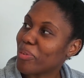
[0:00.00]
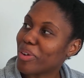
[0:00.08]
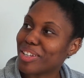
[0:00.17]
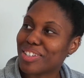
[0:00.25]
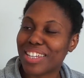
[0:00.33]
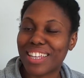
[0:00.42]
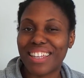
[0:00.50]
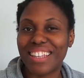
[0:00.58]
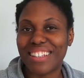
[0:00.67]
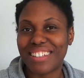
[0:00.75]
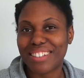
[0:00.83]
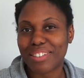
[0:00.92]
which
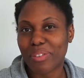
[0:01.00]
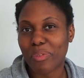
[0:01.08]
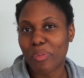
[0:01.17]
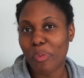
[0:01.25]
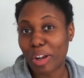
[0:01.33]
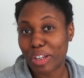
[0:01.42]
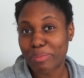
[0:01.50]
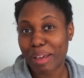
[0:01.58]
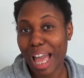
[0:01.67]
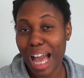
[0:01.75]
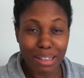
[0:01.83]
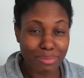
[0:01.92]
is one of
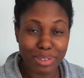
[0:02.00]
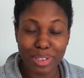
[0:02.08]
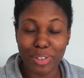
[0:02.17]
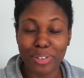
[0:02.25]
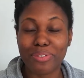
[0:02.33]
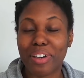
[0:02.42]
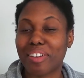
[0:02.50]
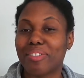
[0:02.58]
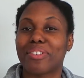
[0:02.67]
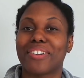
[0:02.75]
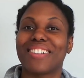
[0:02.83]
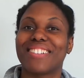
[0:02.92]
my absolute
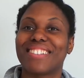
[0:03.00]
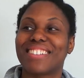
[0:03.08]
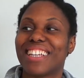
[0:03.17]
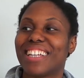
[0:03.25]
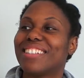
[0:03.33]
favourites.